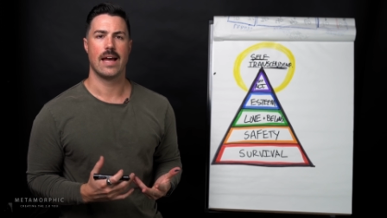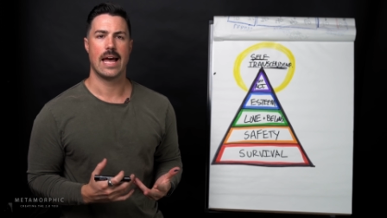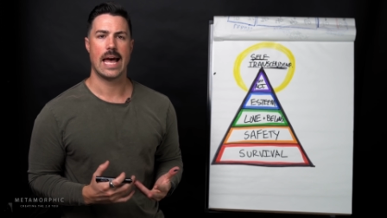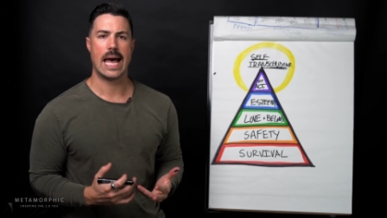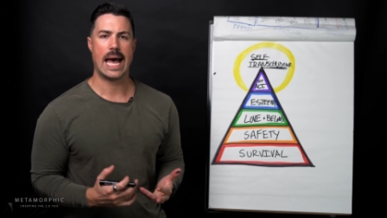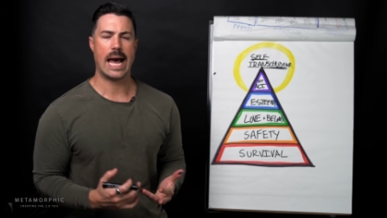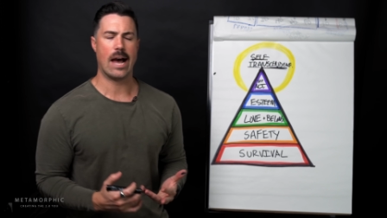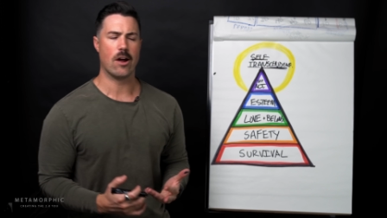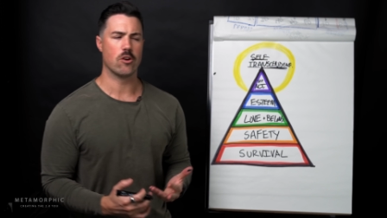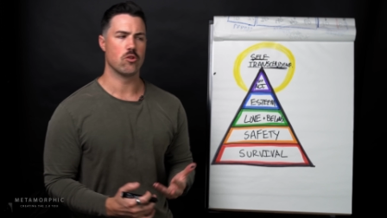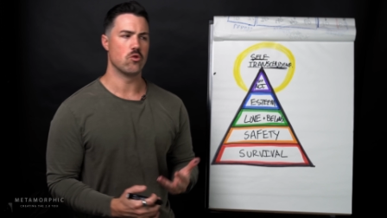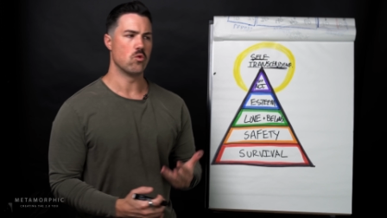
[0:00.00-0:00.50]

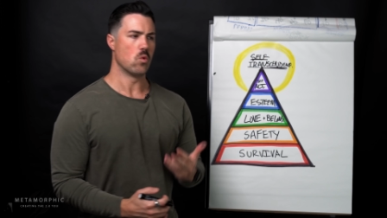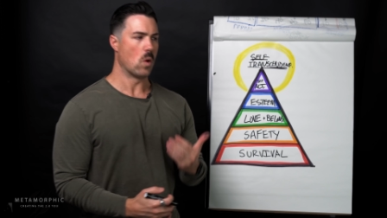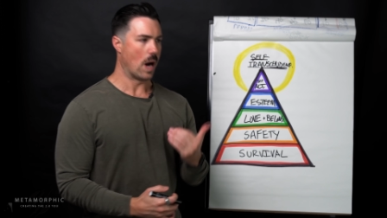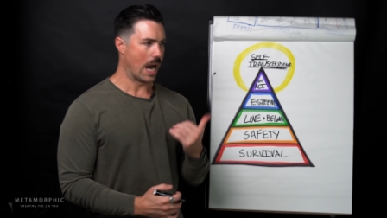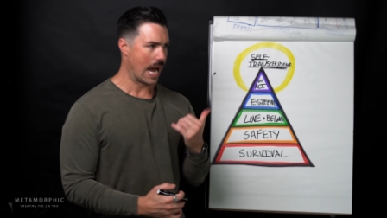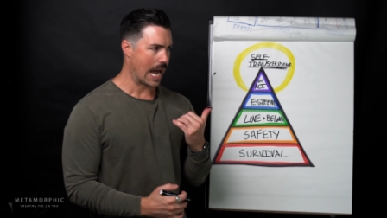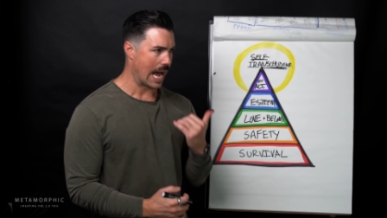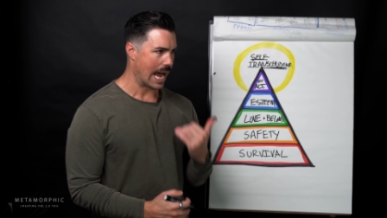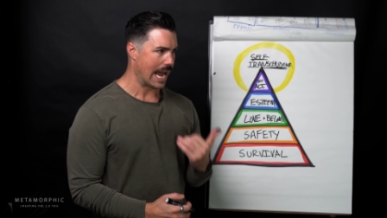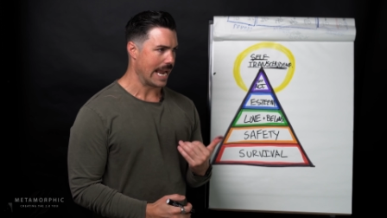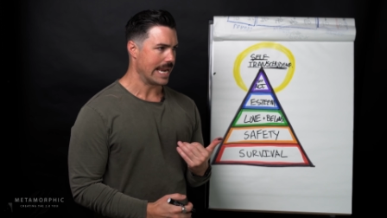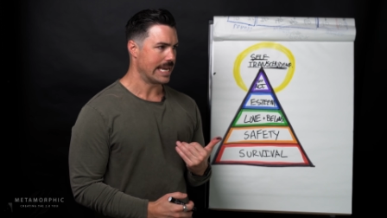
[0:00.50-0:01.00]
How do
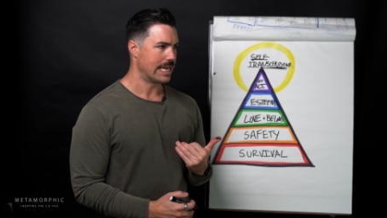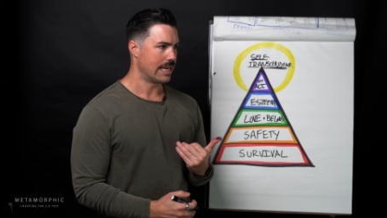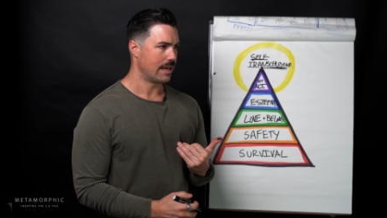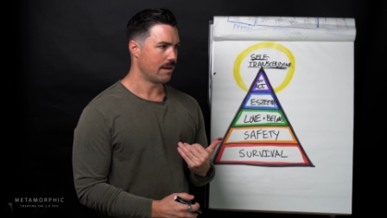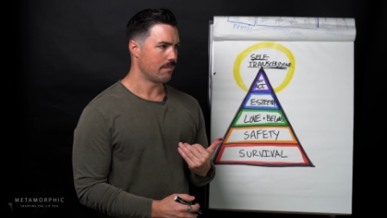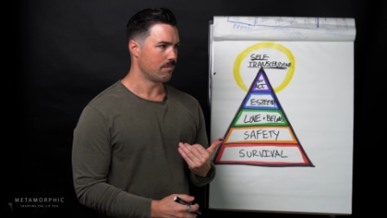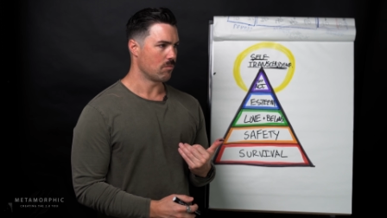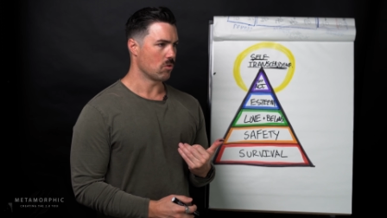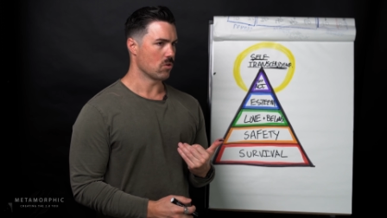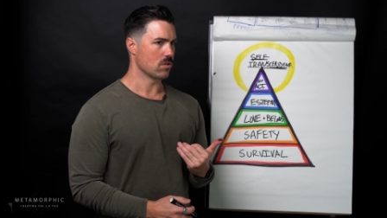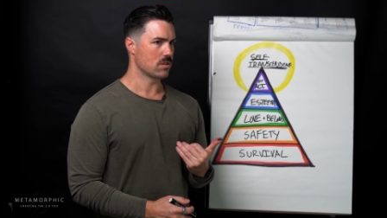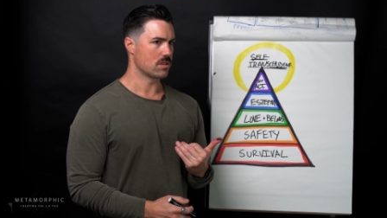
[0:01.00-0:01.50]
I get
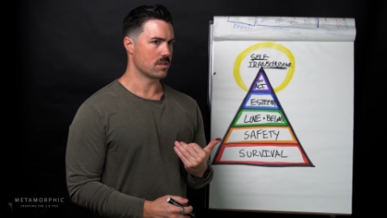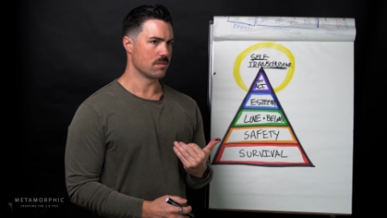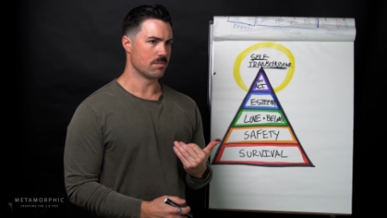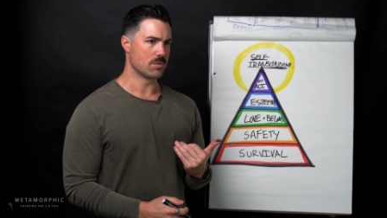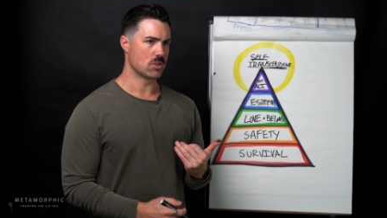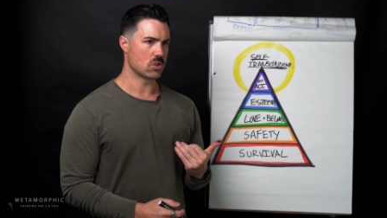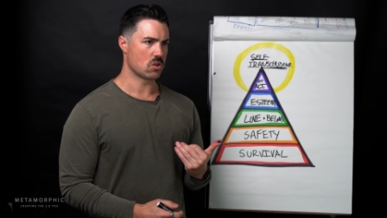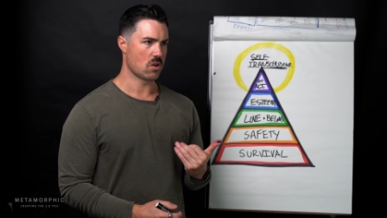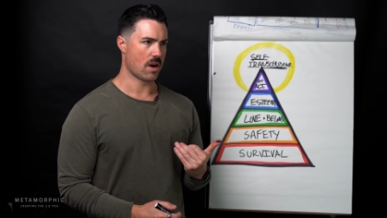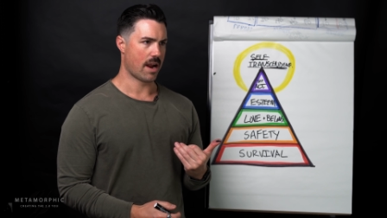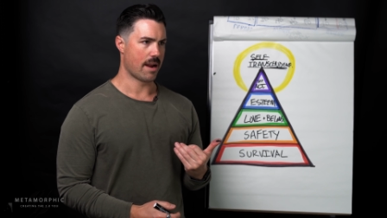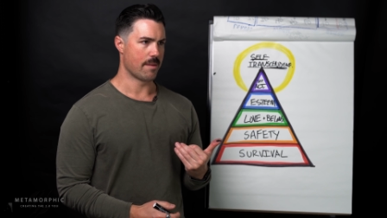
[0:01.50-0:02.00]
more
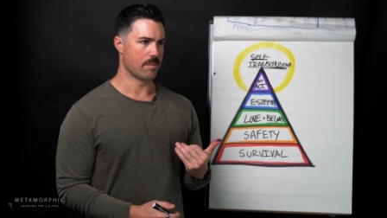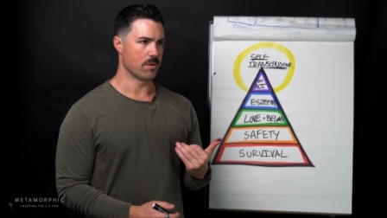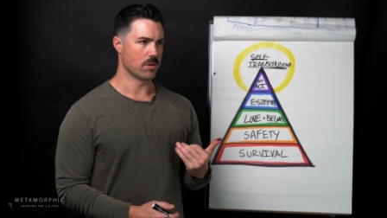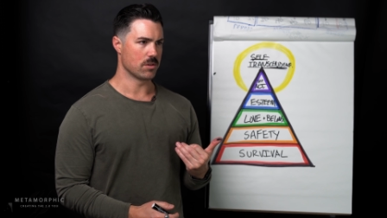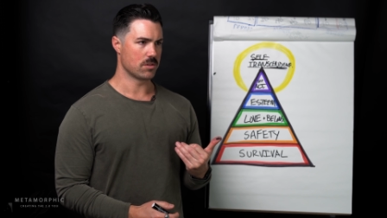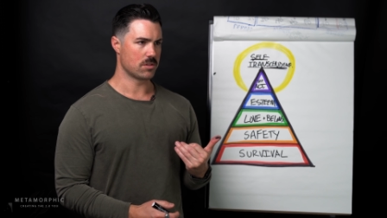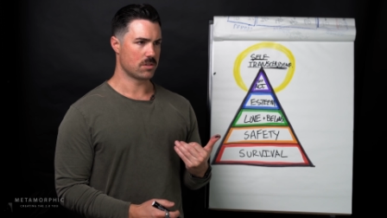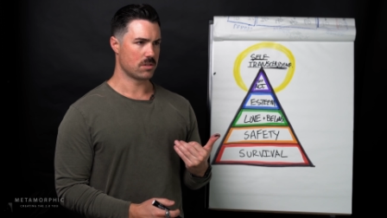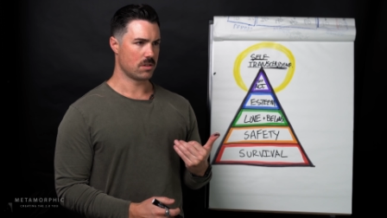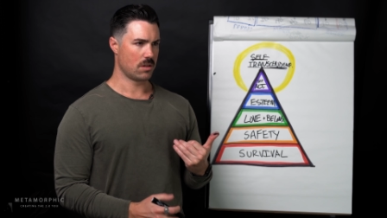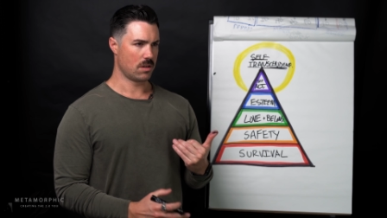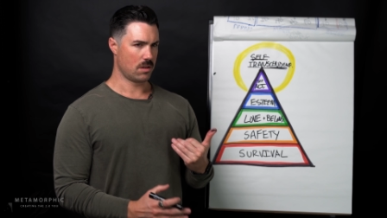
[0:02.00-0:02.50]

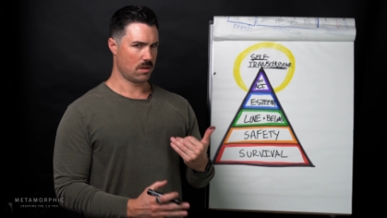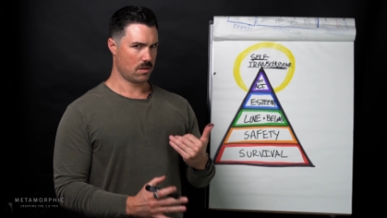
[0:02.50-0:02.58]
subscribers?